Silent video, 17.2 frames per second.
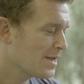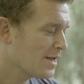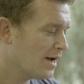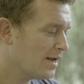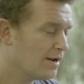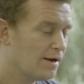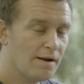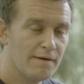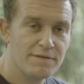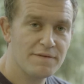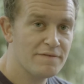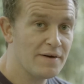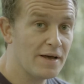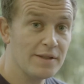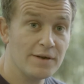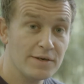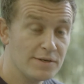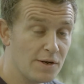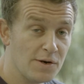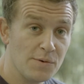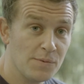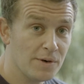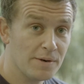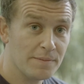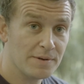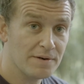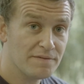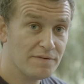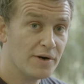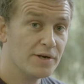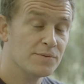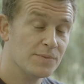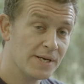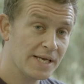And I love the fact that I don't know what I'm going to
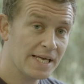find when I